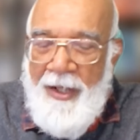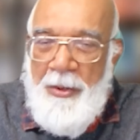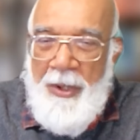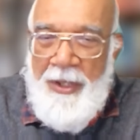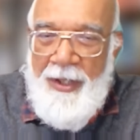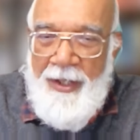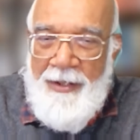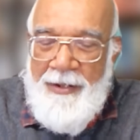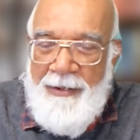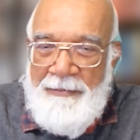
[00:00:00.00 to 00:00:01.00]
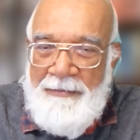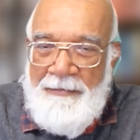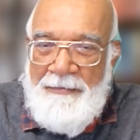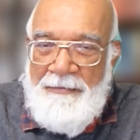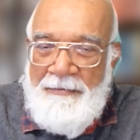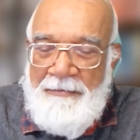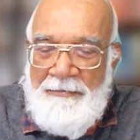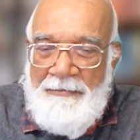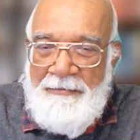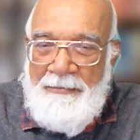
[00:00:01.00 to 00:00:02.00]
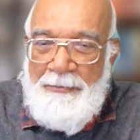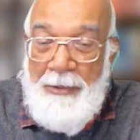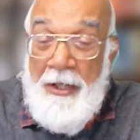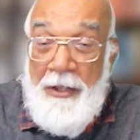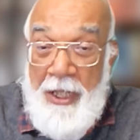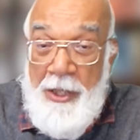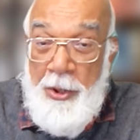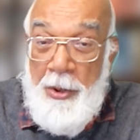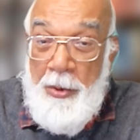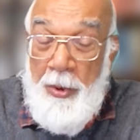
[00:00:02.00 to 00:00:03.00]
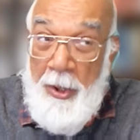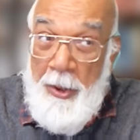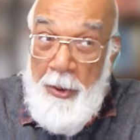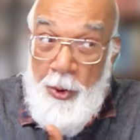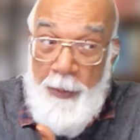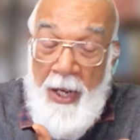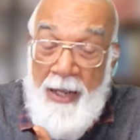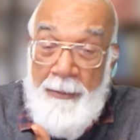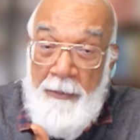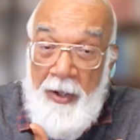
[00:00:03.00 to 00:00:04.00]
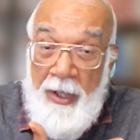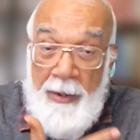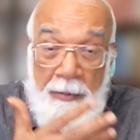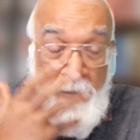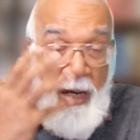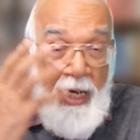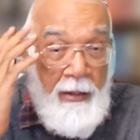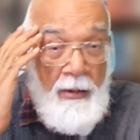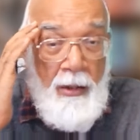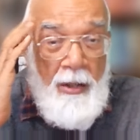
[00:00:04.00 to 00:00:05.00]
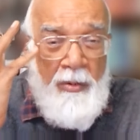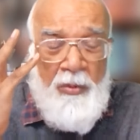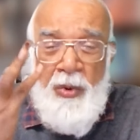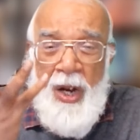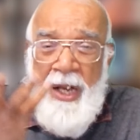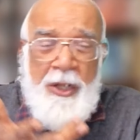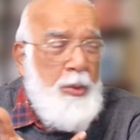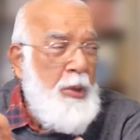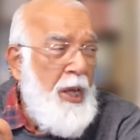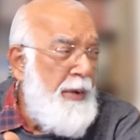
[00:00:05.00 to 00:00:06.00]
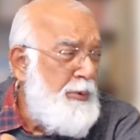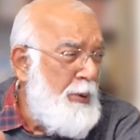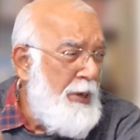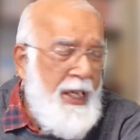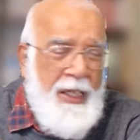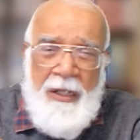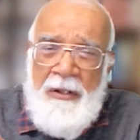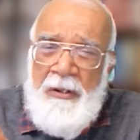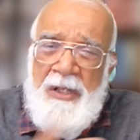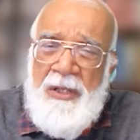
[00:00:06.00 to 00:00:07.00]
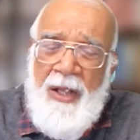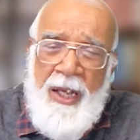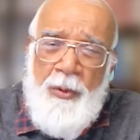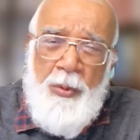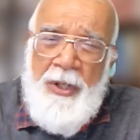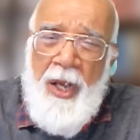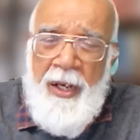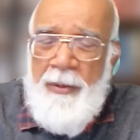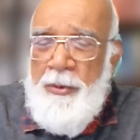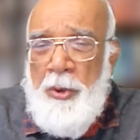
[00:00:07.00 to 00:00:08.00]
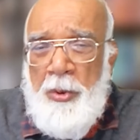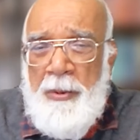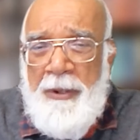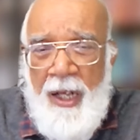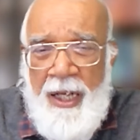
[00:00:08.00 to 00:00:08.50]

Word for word: you getting it? Pay attention to. It. So if I'm a, of mind why you have to like and dislike, what I have to do with the